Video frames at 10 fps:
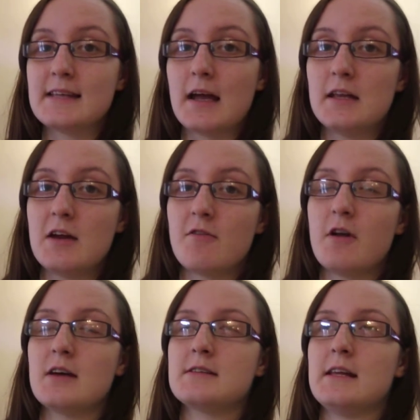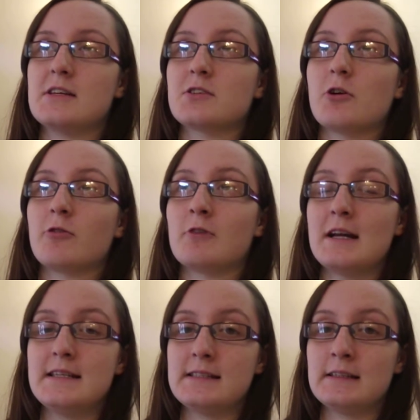Second year of nursing is
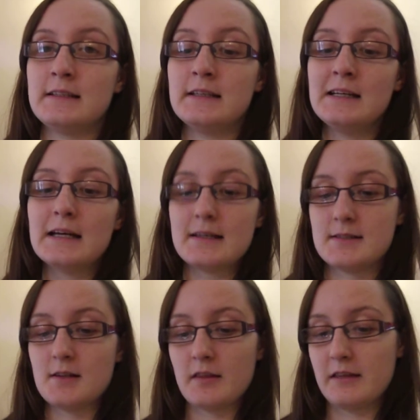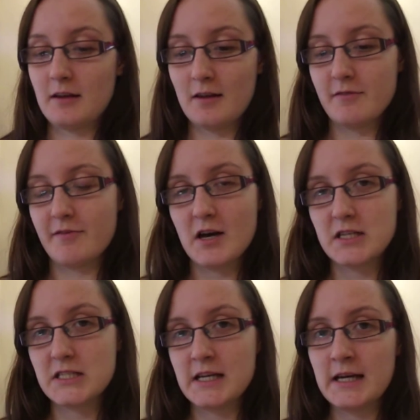crazy, it's nothing like the
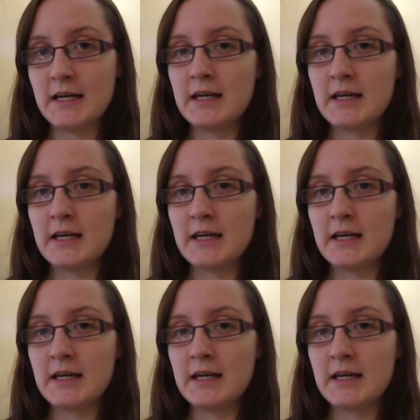first year,